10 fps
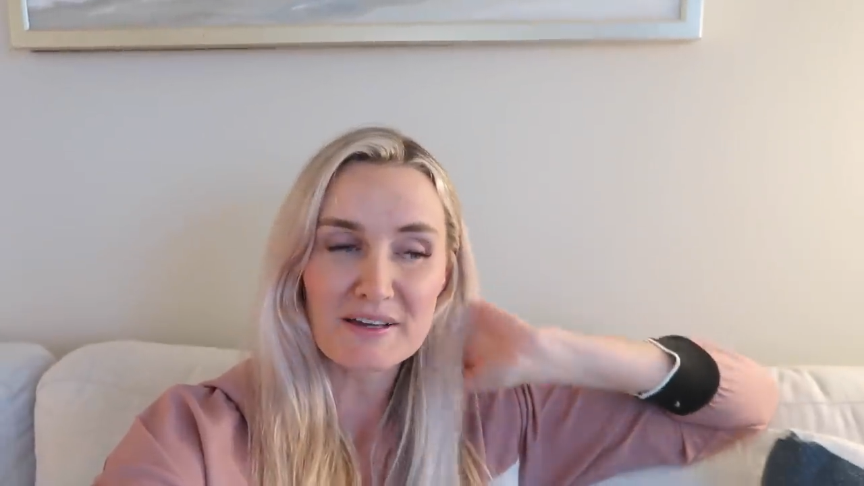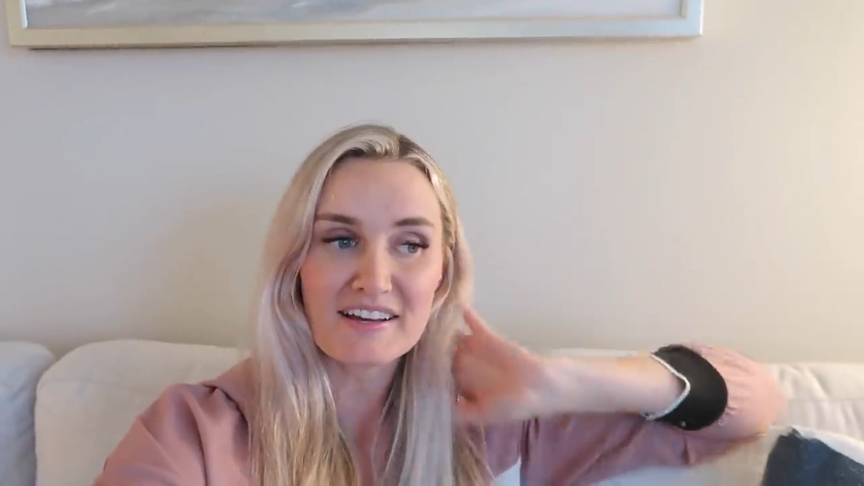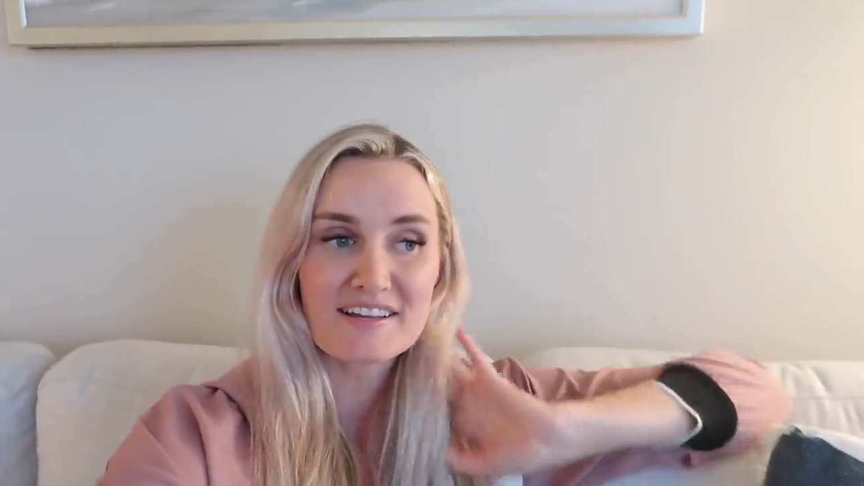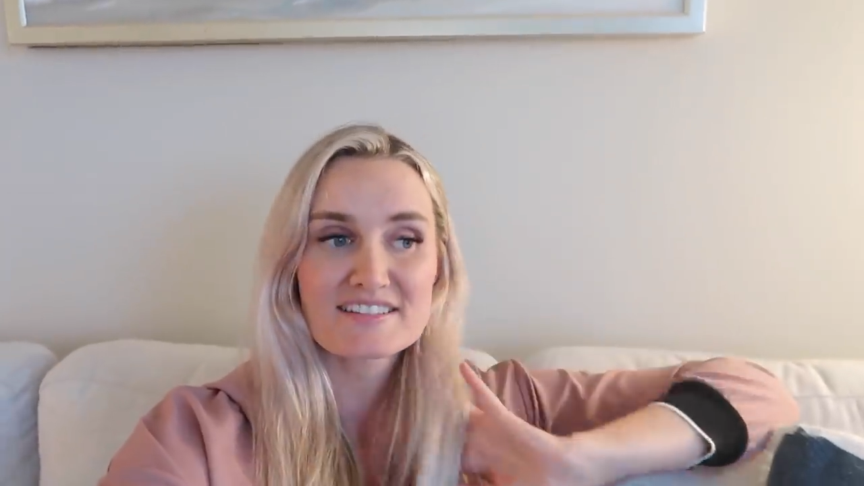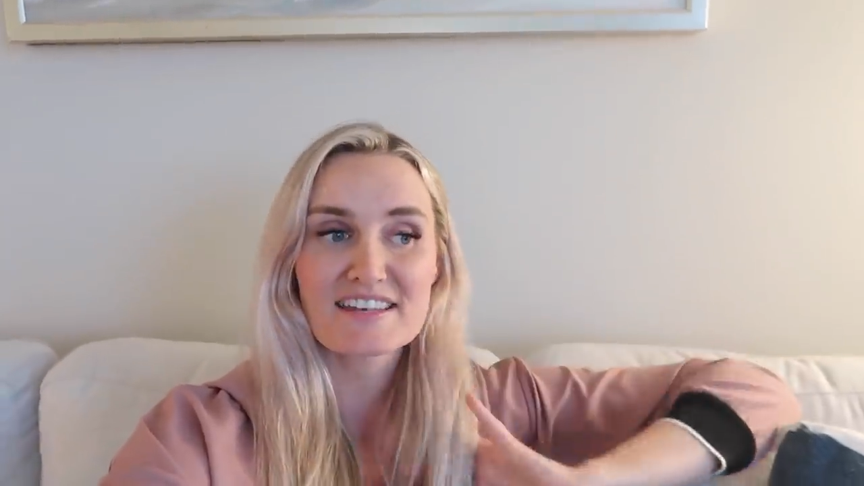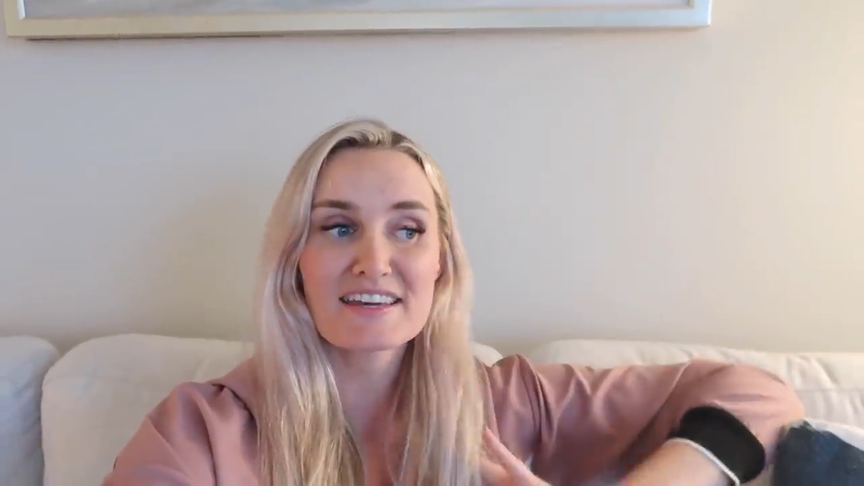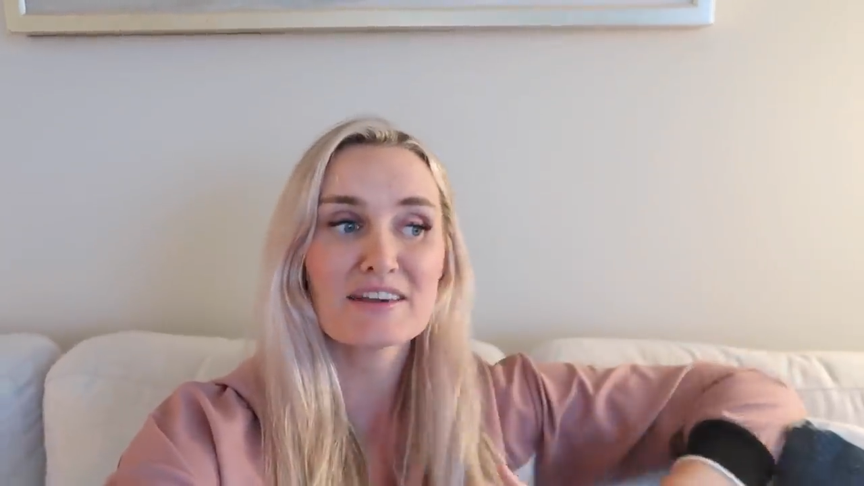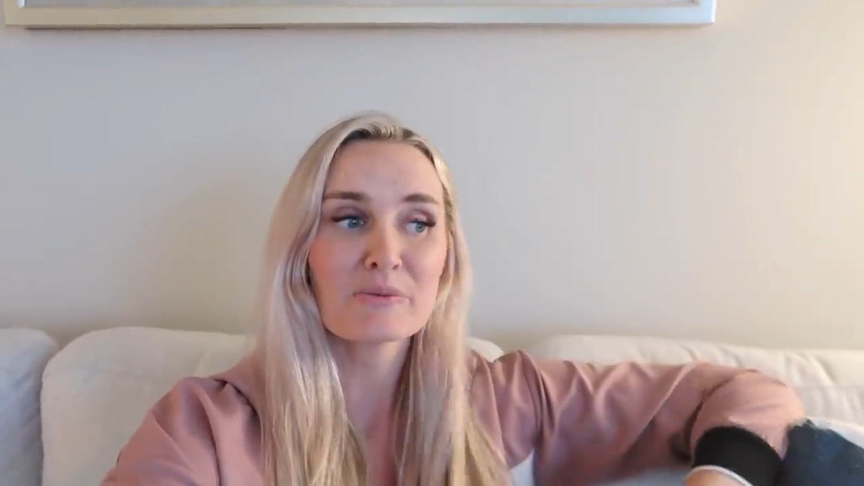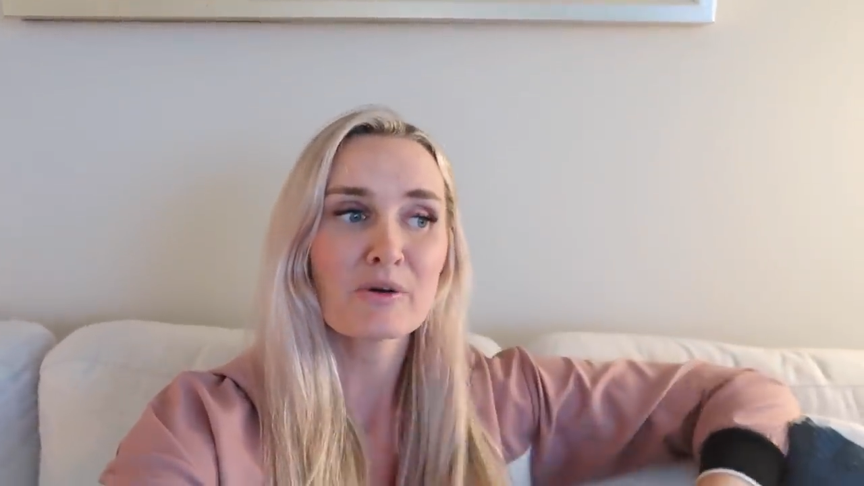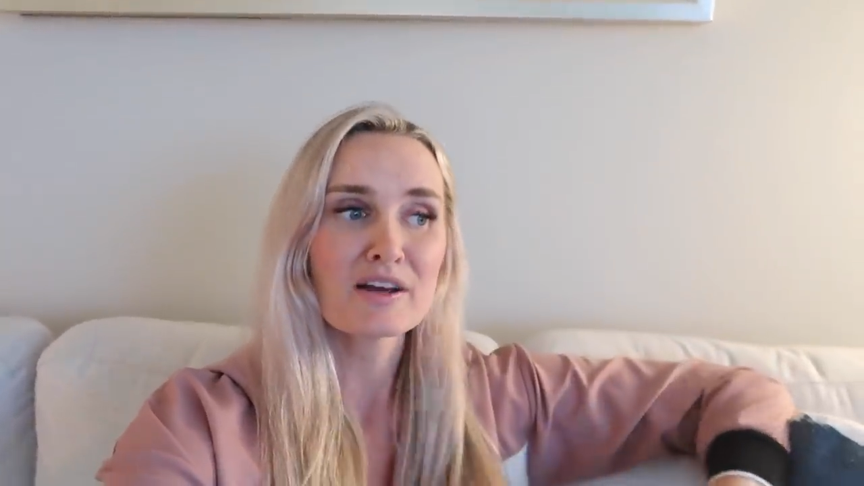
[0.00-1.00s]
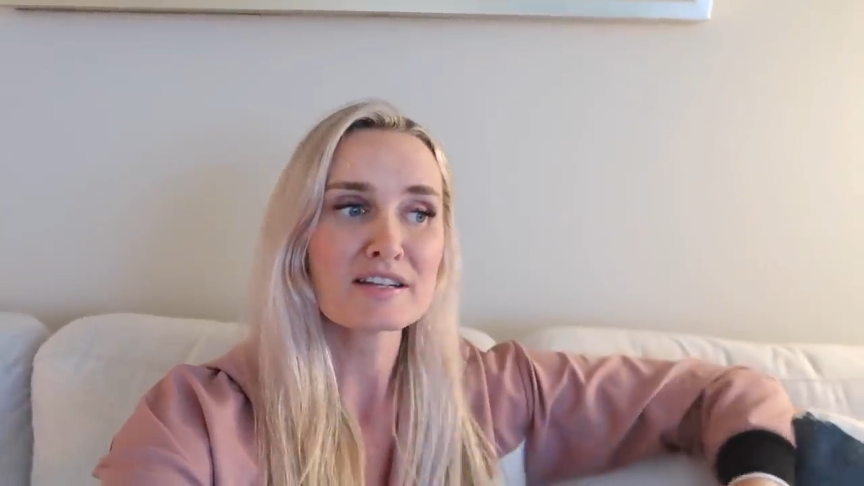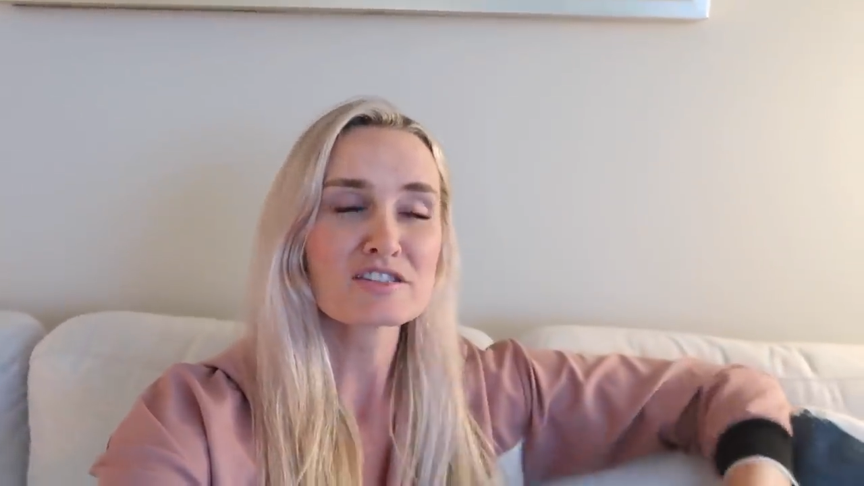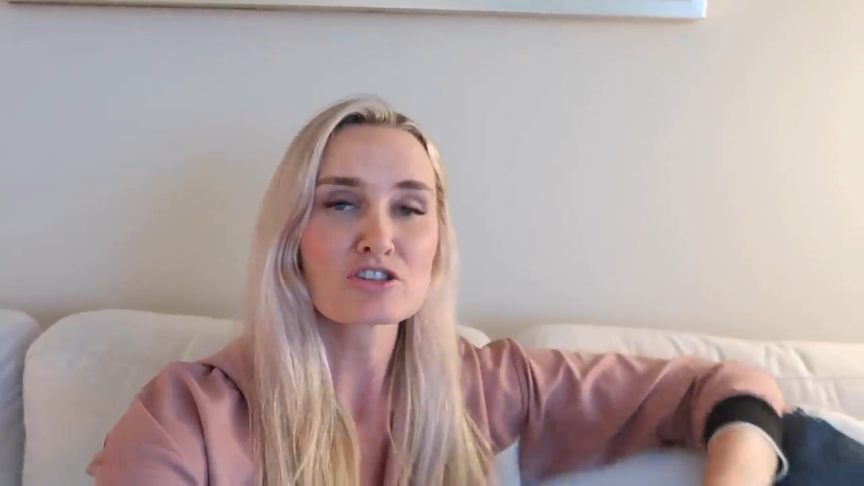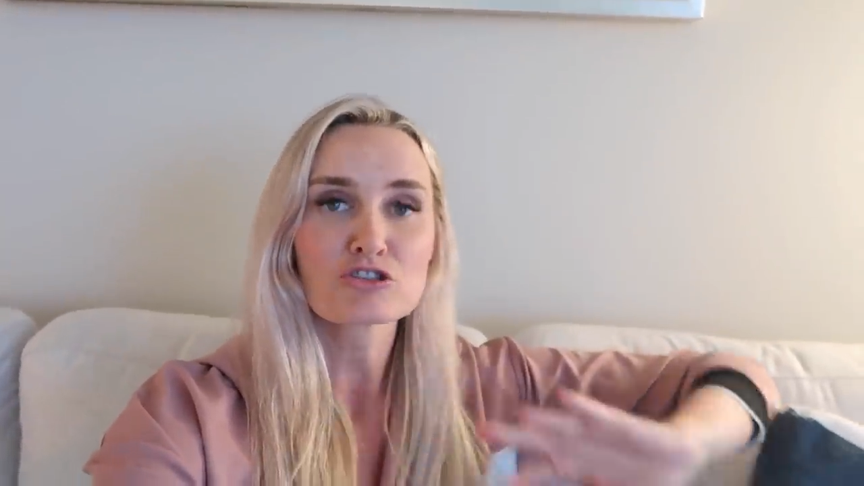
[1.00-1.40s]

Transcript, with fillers: because it was